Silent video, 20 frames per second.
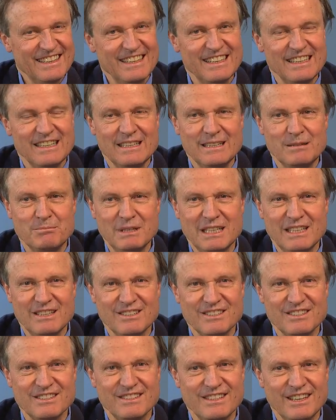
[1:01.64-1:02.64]
uh,
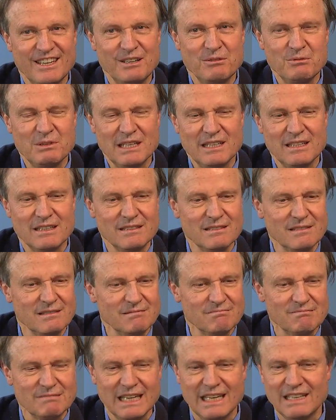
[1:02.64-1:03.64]
because there we
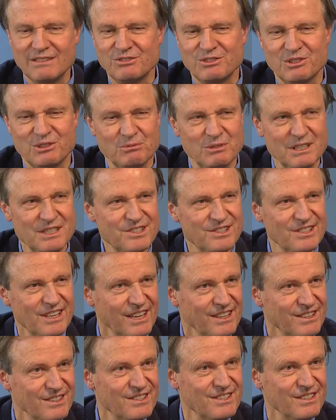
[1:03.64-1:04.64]
can enter with
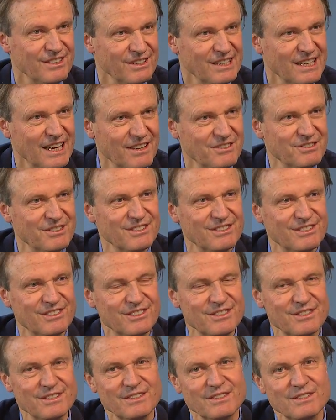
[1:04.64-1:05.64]
stents and
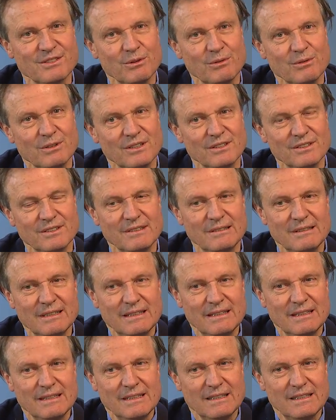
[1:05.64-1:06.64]
catheters and so on.
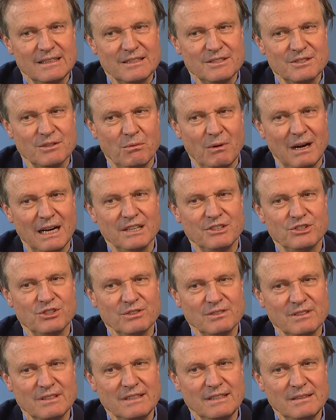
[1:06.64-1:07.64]
So why
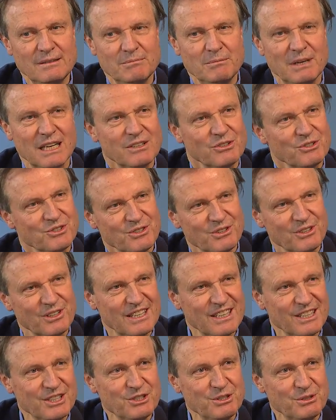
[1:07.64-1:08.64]
should the
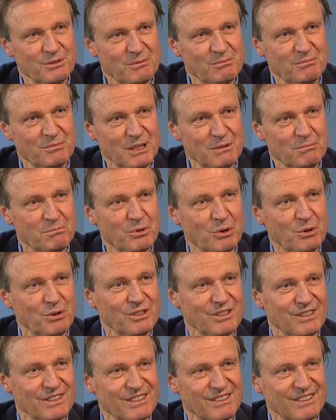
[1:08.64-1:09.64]
microcirculation be
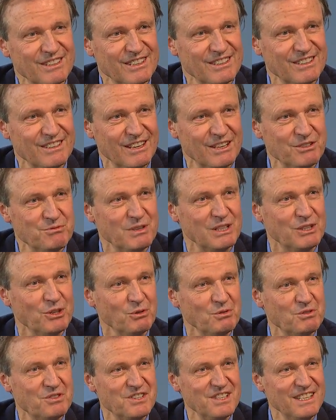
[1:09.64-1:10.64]
important uh, as we
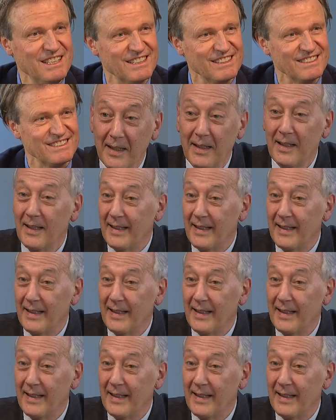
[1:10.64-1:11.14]
don't see it?